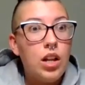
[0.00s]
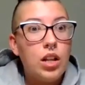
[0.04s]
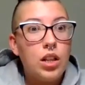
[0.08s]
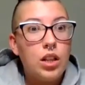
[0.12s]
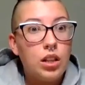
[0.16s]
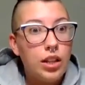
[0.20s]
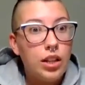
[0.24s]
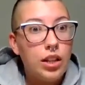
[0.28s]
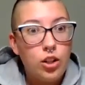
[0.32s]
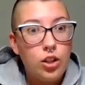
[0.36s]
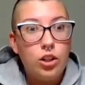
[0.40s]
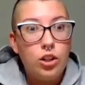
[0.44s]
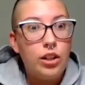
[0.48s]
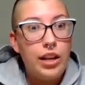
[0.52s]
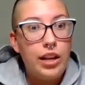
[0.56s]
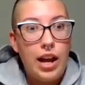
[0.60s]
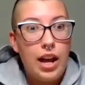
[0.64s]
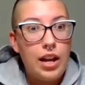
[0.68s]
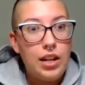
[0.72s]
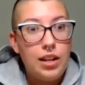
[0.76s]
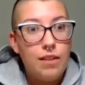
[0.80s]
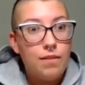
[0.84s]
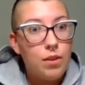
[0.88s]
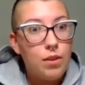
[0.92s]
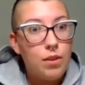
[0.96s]
literally
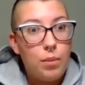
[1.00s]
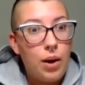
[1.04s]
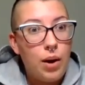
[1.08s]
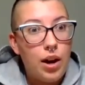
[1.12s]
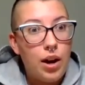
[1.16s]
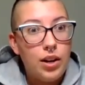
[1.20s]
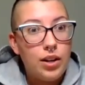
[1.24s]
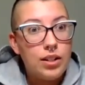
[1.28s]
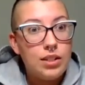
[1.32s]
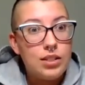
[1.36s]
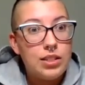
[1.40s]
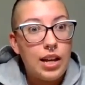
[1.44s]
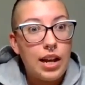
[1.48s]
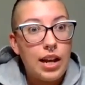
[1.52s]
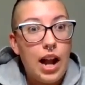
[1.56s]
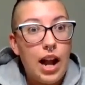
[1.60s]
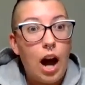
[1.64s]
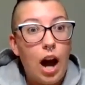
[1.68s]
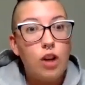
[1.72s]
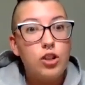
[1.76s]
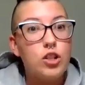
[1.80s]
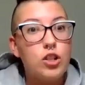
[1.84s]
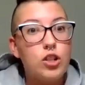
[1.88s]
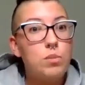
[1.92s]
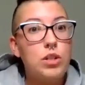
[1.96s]
any of the products, like
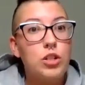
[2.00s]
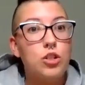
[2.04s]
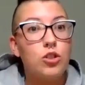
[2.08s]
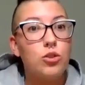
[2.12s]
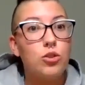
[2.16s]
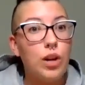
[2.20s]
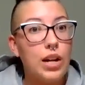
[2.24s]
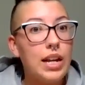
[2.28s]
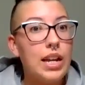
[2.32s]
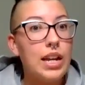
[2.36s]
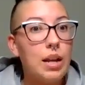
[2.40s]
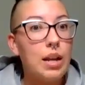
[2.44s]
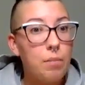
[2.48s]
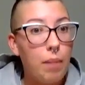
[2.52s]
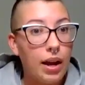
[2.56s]
I'll just be drinking